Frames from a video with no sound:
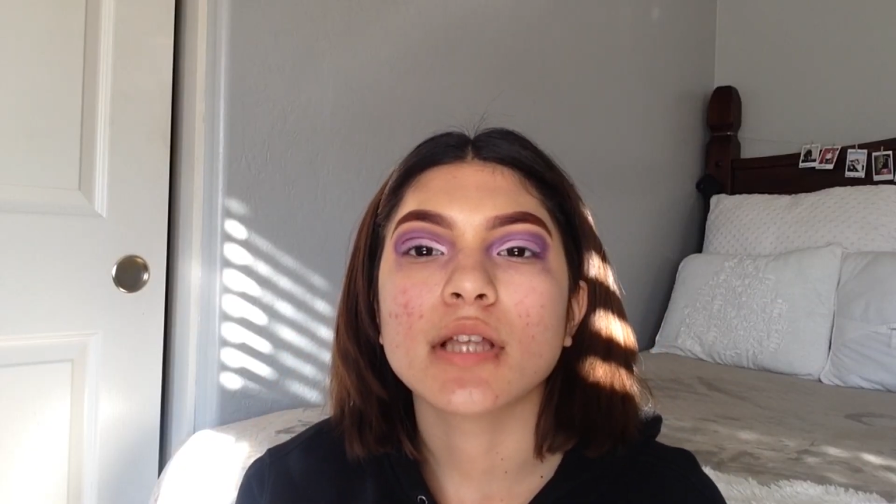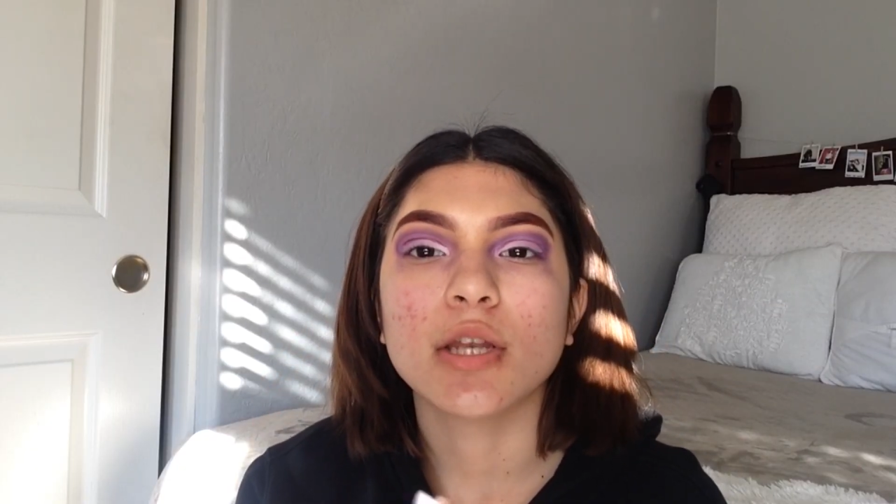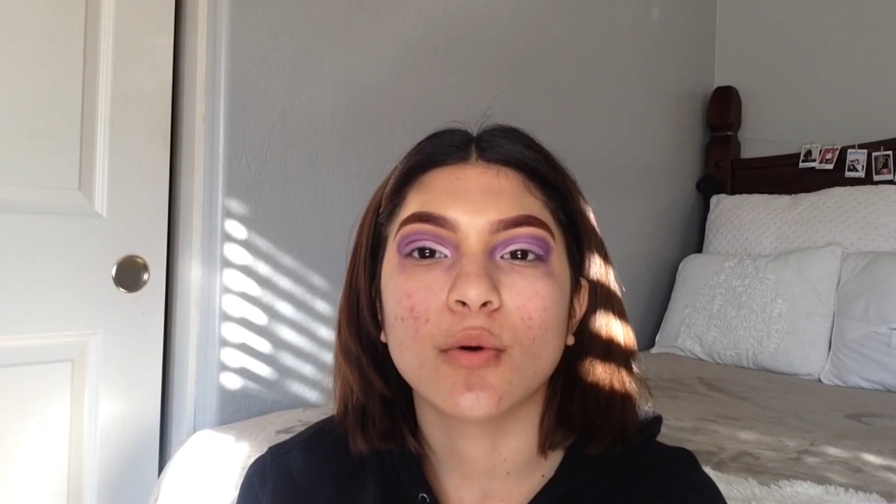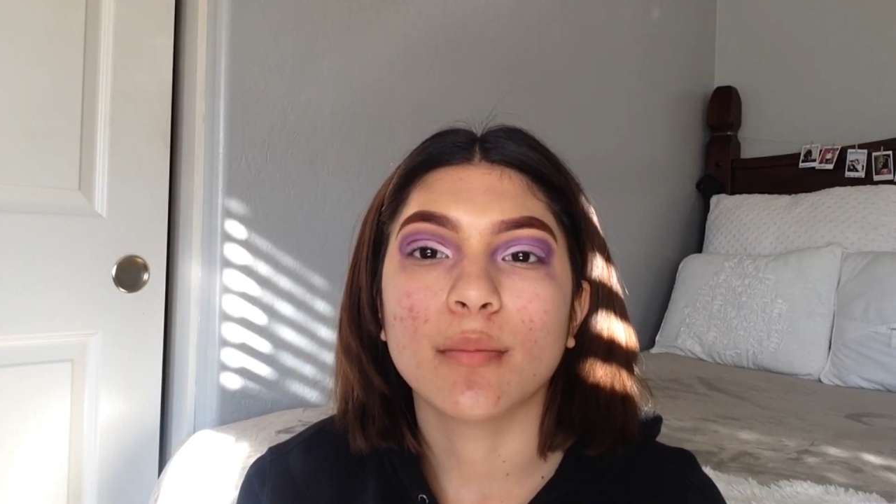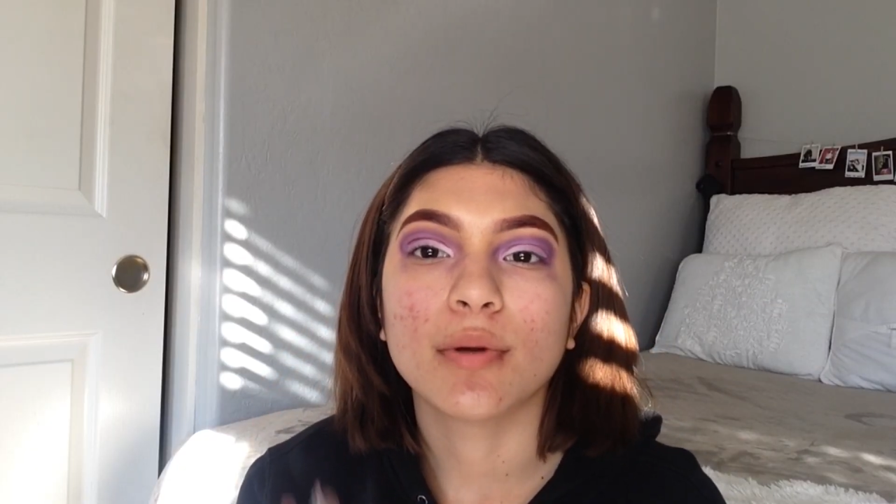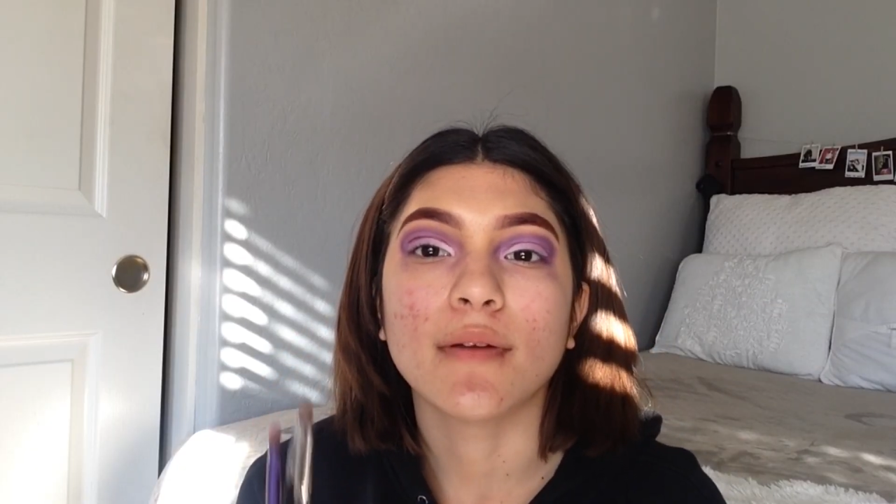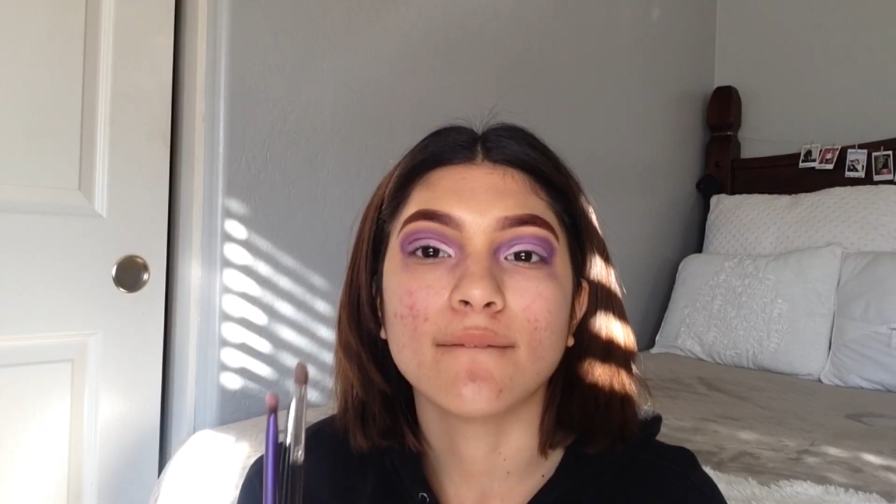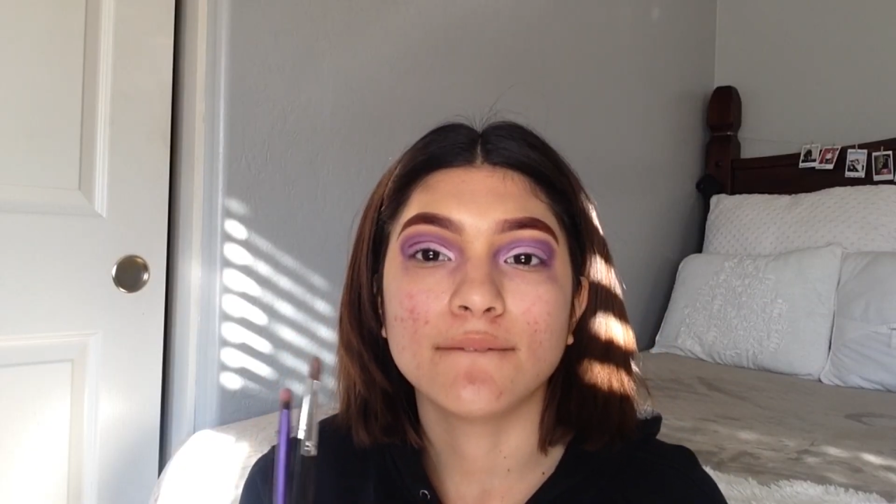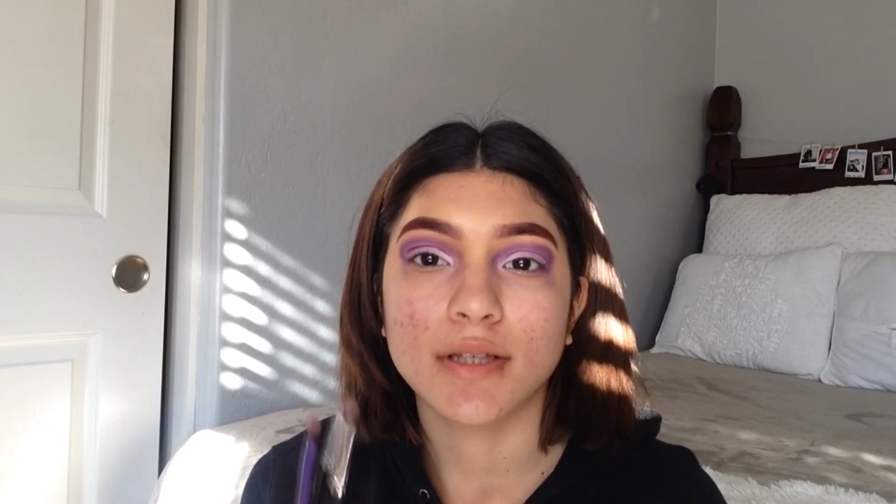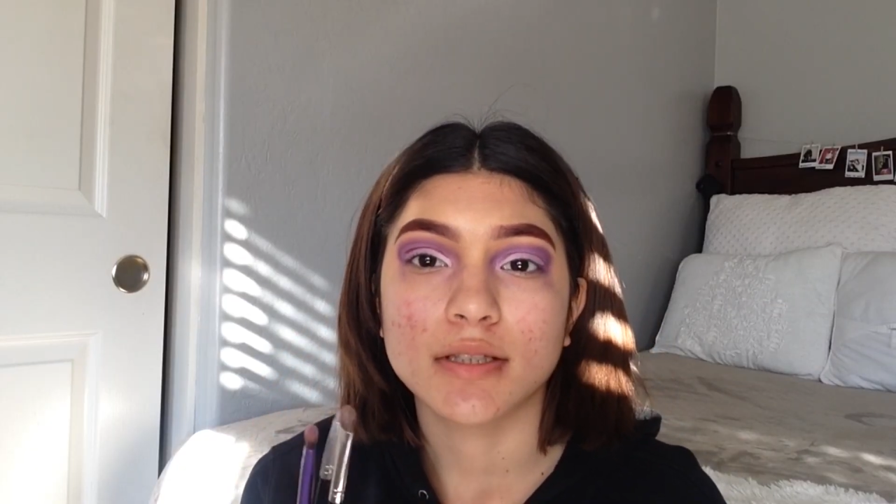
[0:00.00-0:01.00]
I know I'm gonna
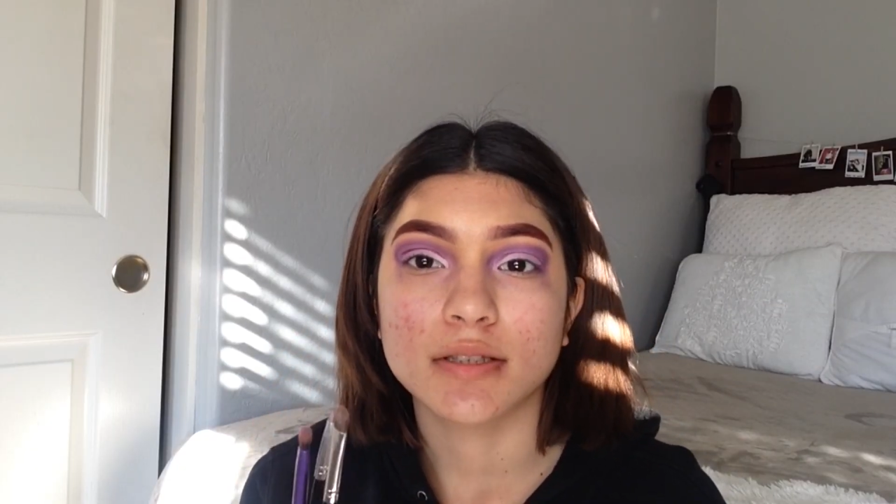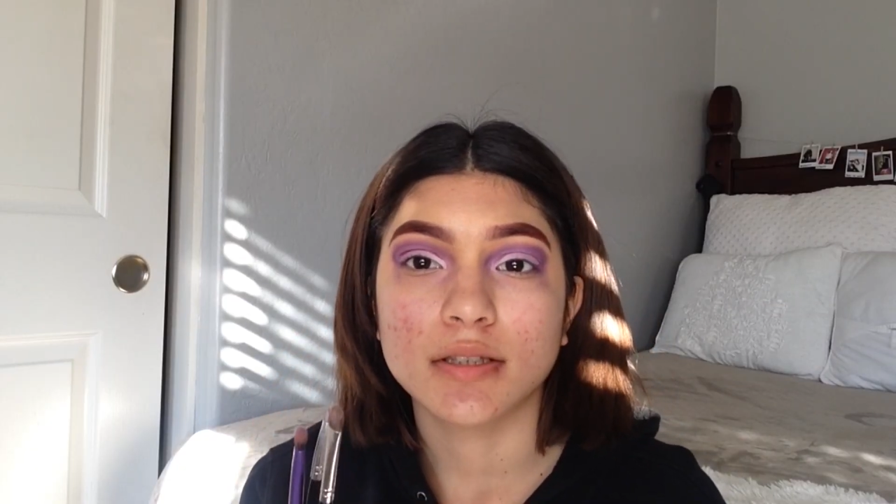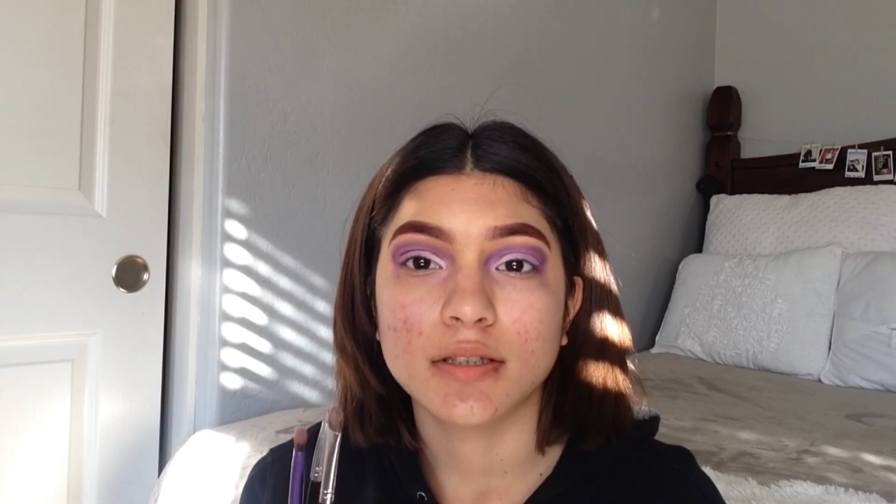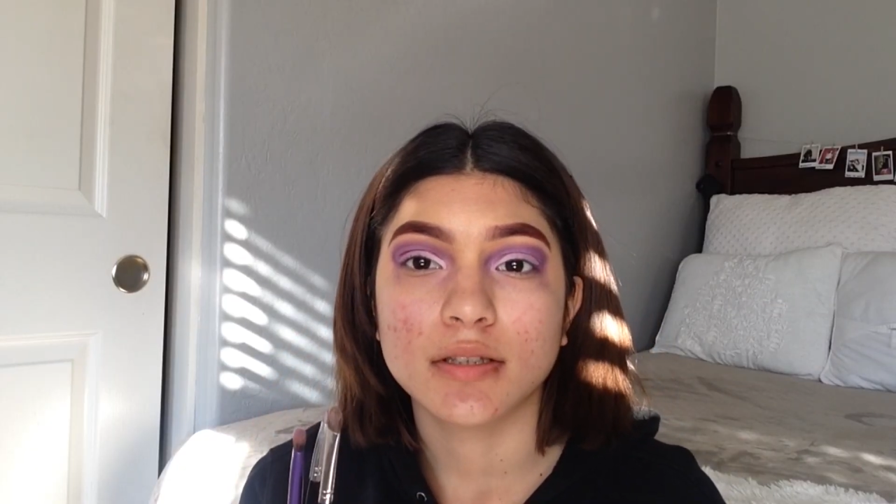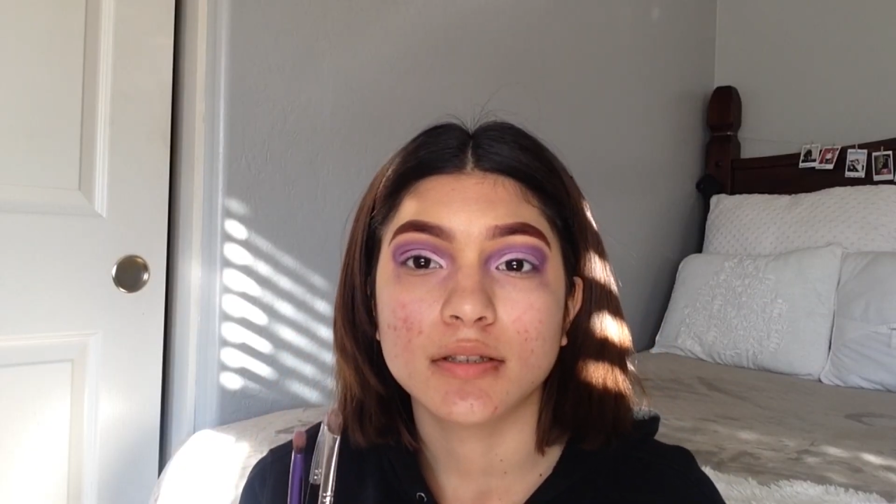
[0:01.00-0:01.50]
fix it.